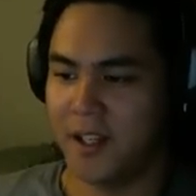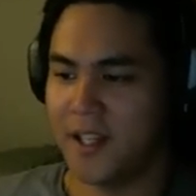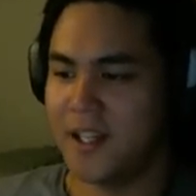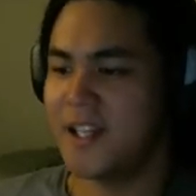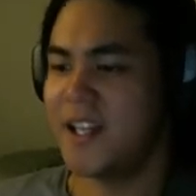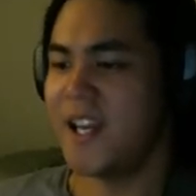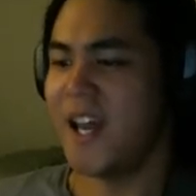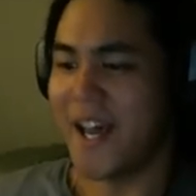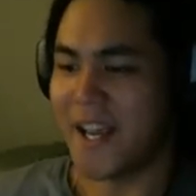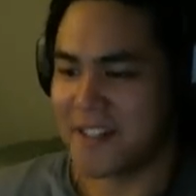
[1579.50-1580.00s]

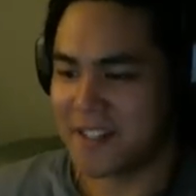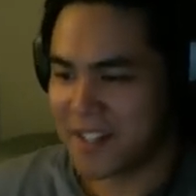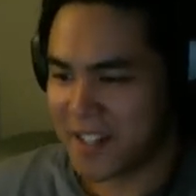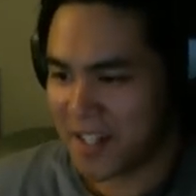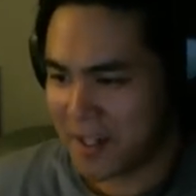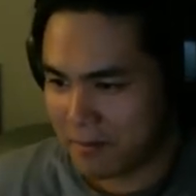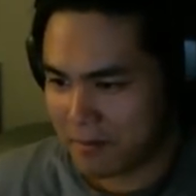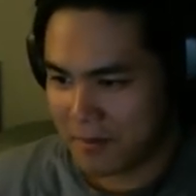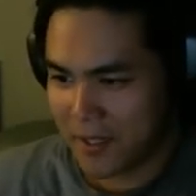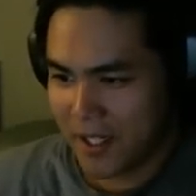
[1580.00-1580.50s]
Yes,
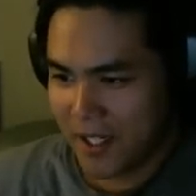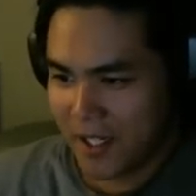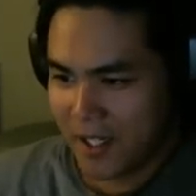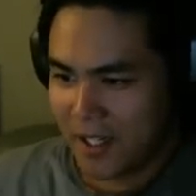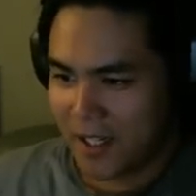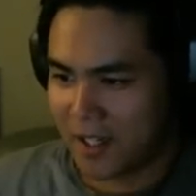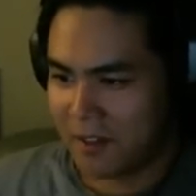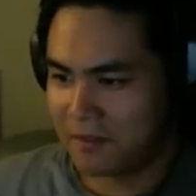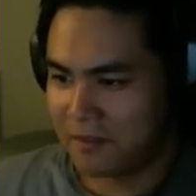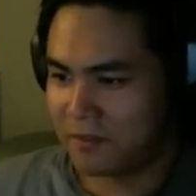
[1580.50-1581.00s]
I'm um,
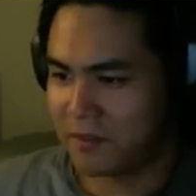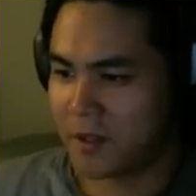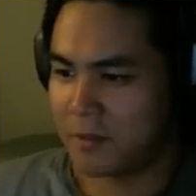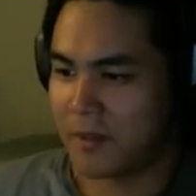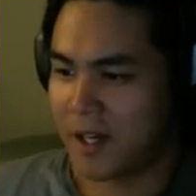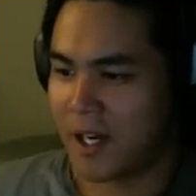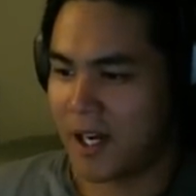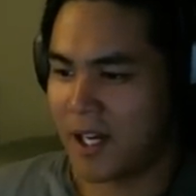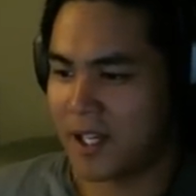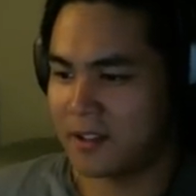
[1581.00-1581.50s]
I'm
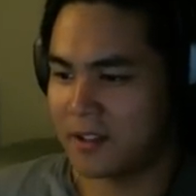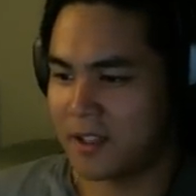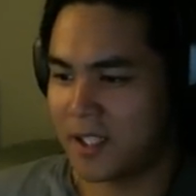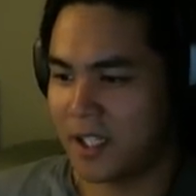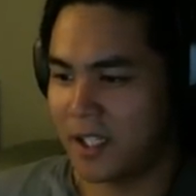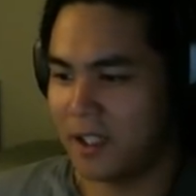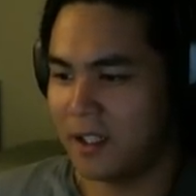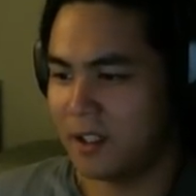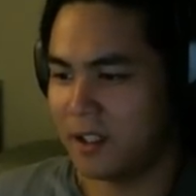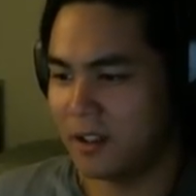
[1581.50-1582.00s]
from hot
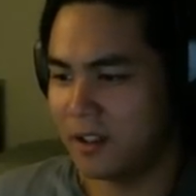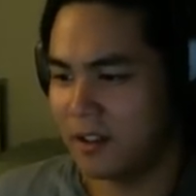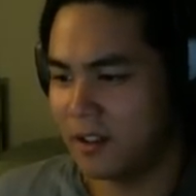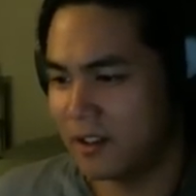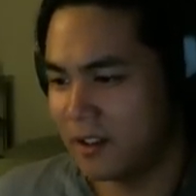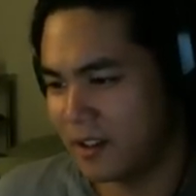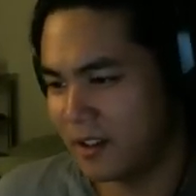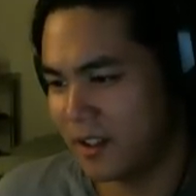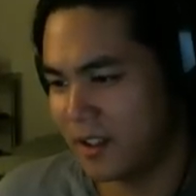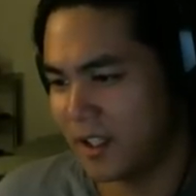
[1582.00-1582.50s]
Tink,
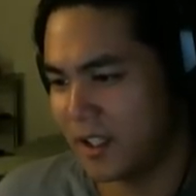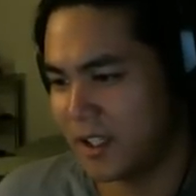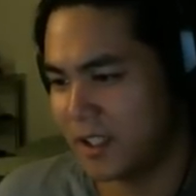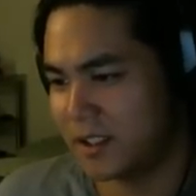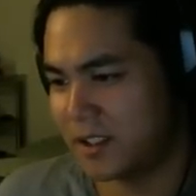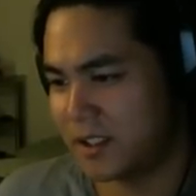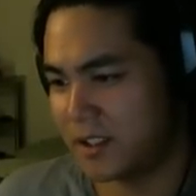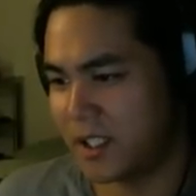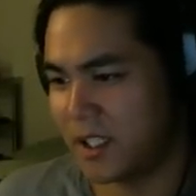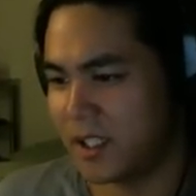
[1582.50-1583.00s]

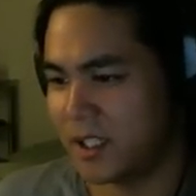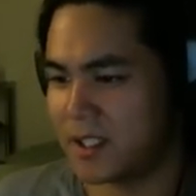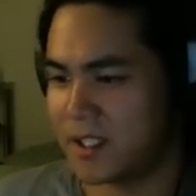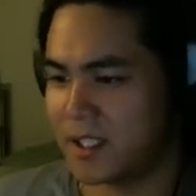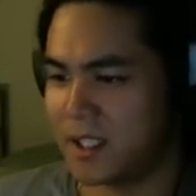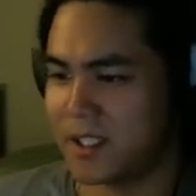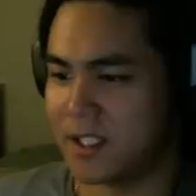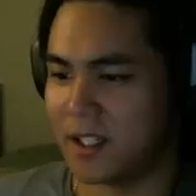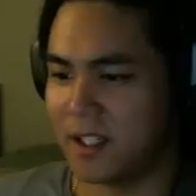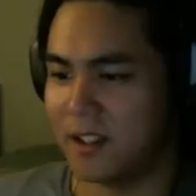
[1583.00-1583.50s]
Tink
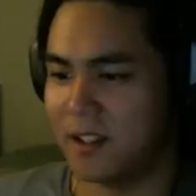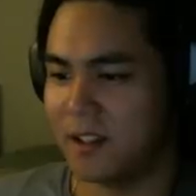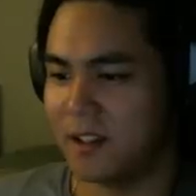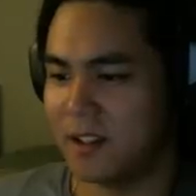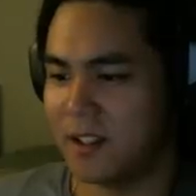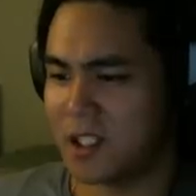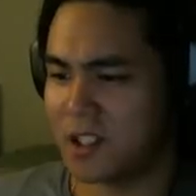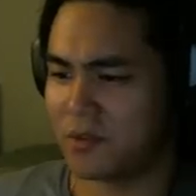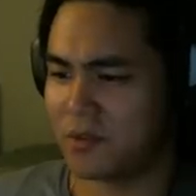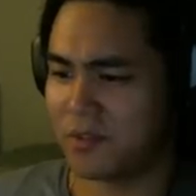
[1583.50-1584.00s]
City.
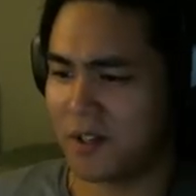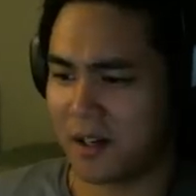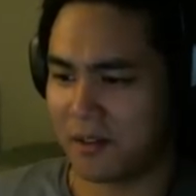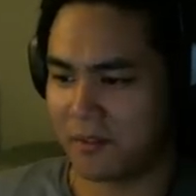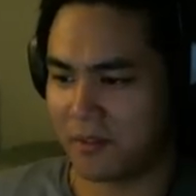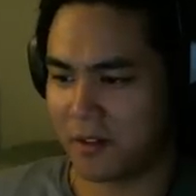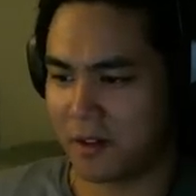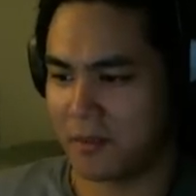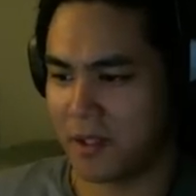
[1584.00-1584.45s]
It's far from